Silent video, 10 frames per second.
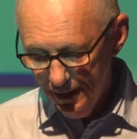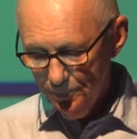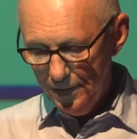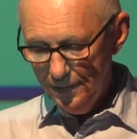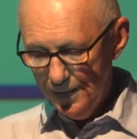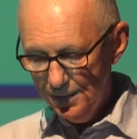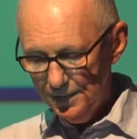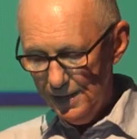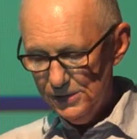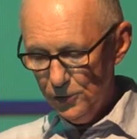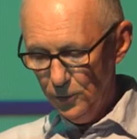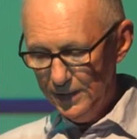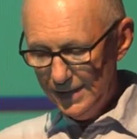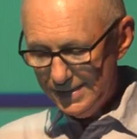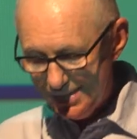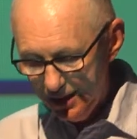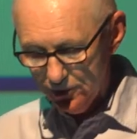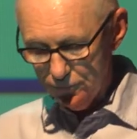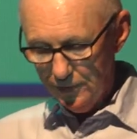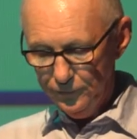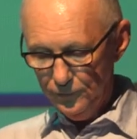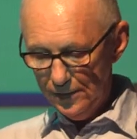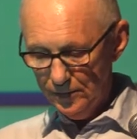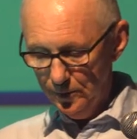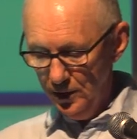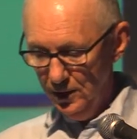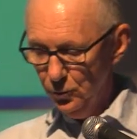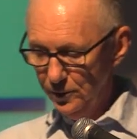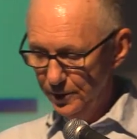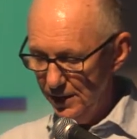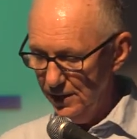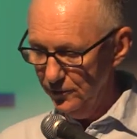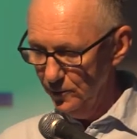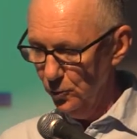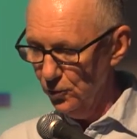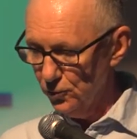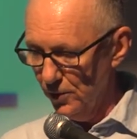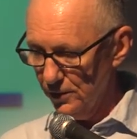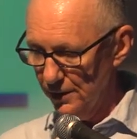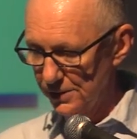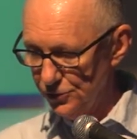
but in that case, holding a second referendum would be even more wrong and